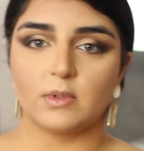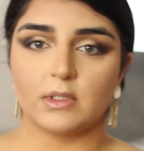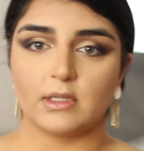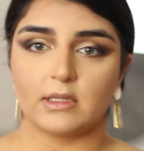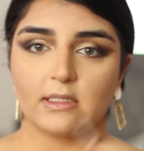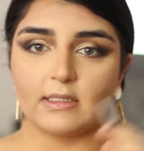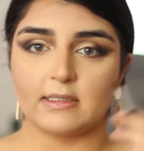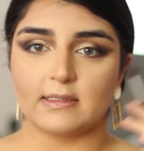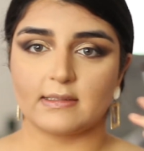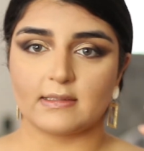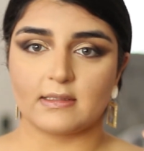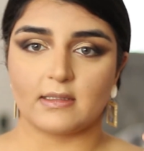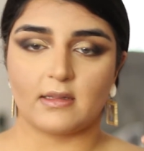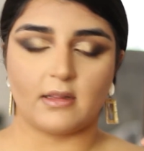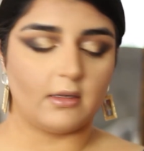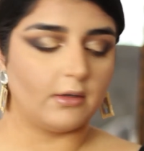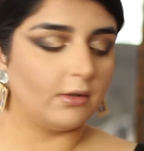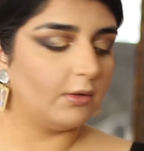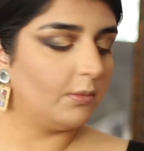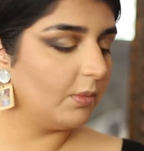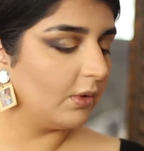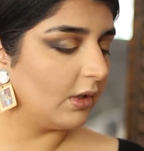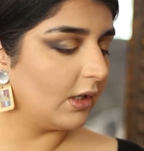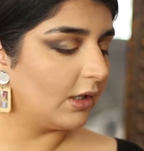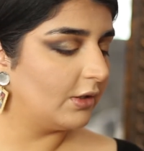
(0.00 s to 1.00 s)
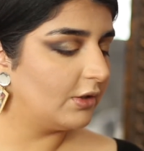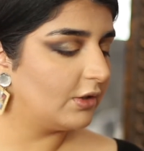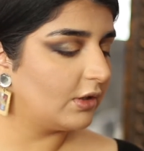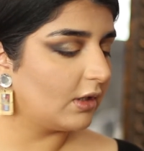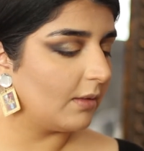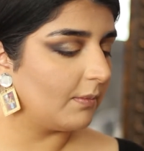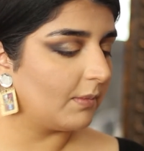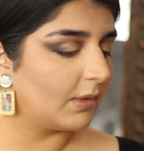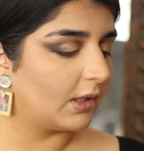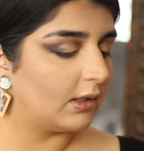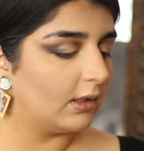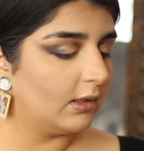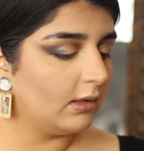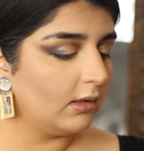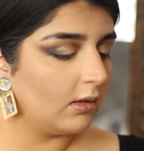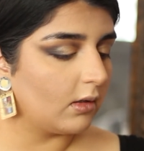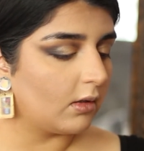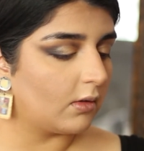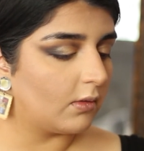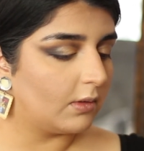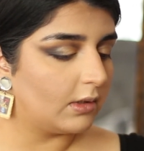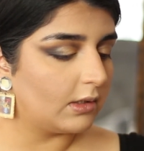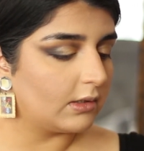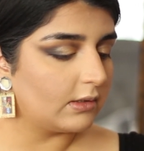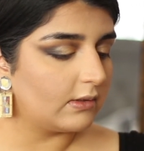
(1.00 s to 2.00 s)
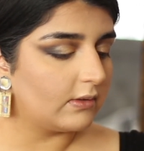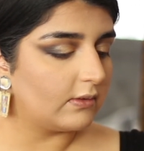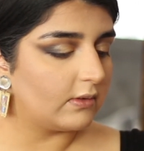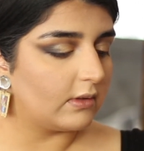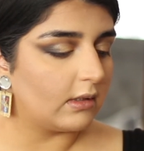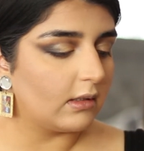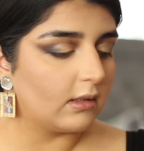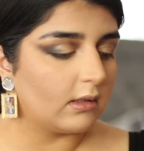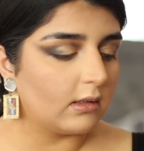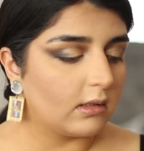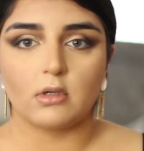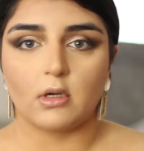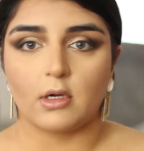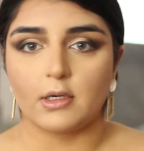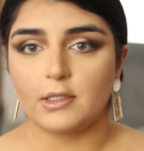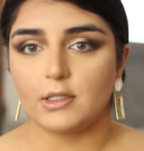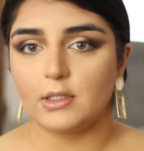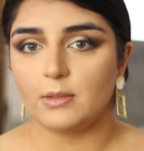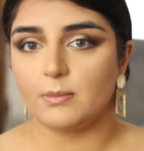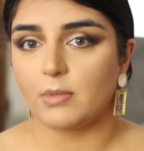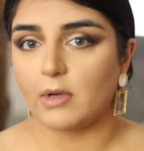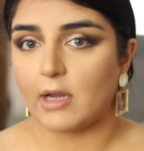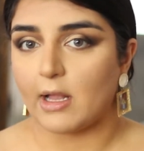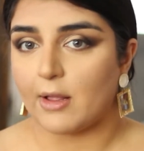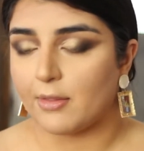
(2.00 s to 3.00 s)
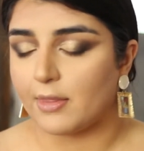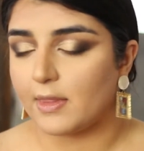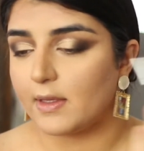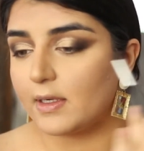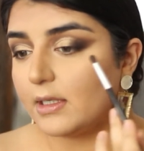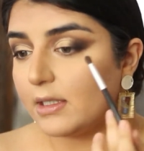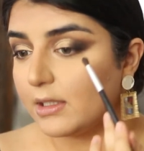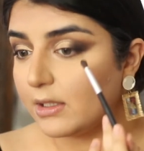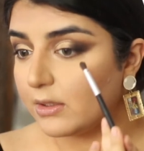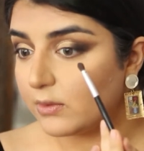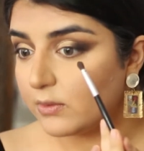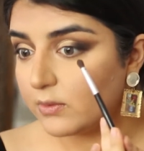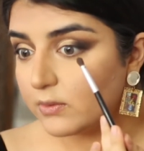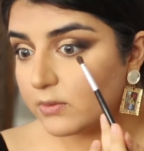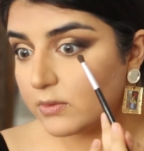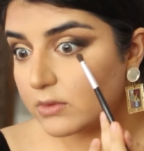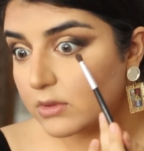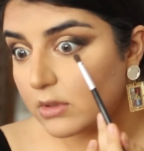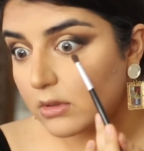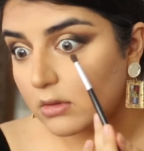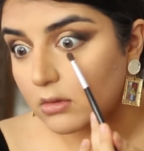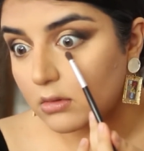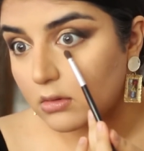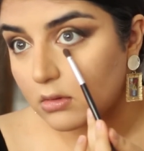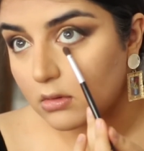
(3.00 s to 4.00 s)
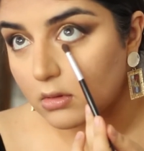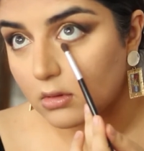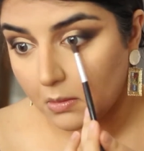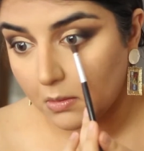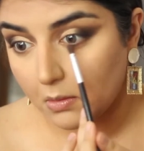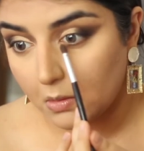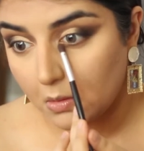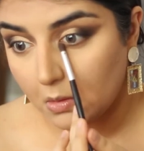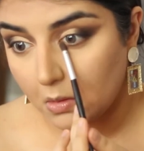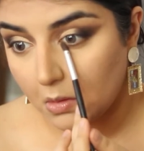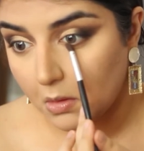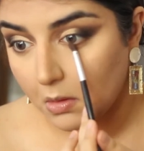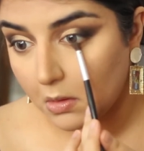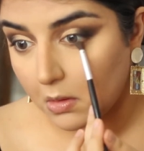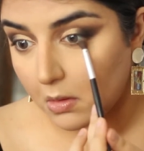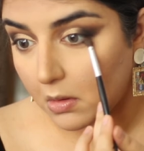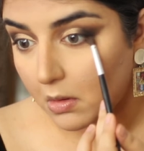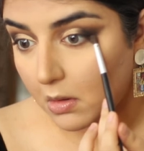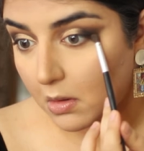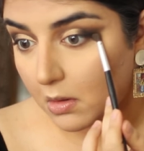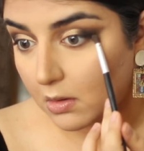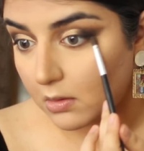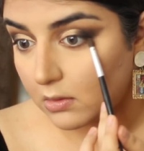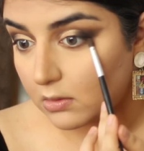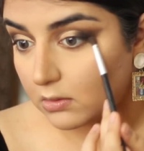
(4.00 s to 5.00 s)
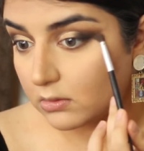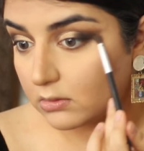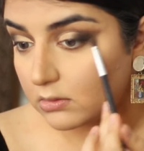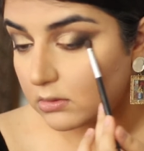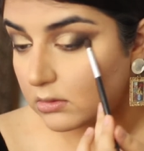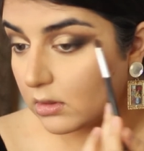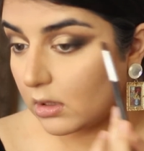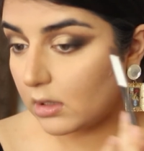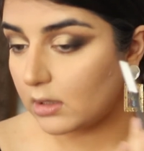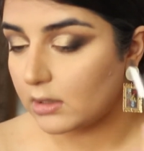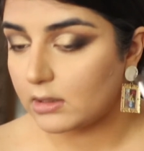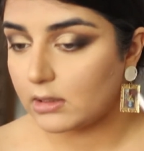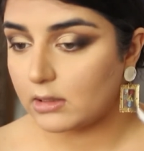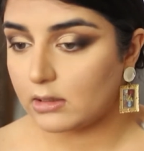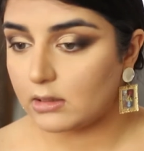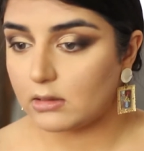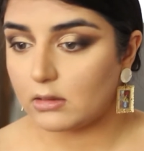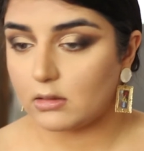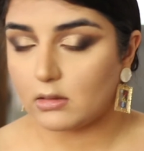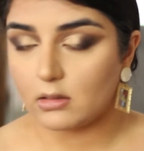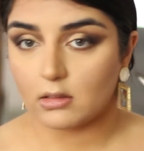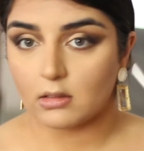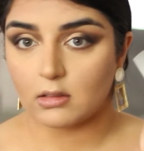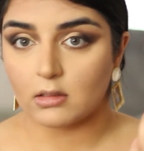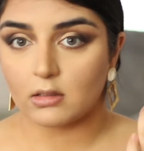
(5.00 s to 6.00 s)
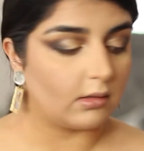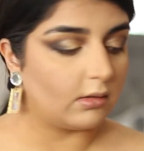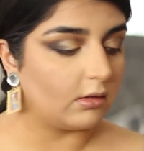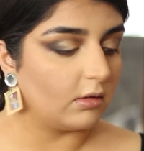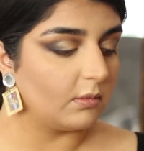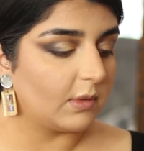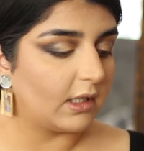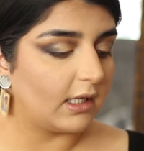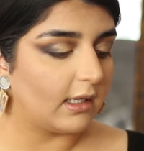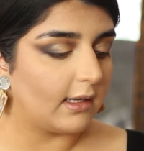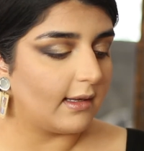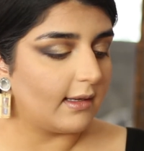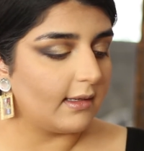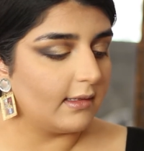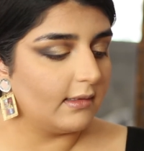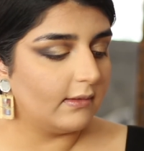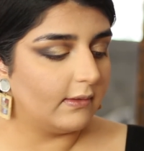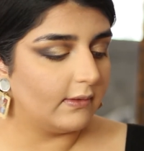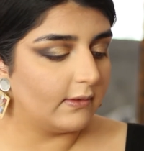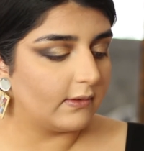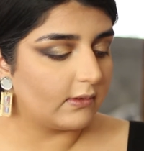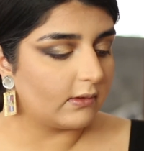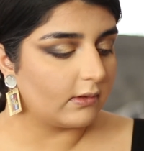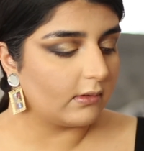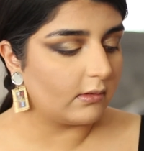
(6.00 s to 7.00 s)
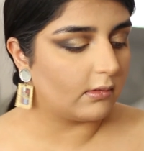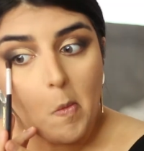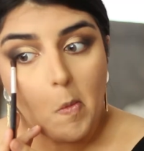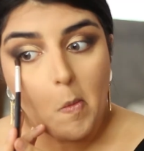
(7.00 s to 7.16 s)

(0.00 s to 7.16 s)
with this thinner brush, I'm going to go into the darker brown that I used. Darken under my eyes.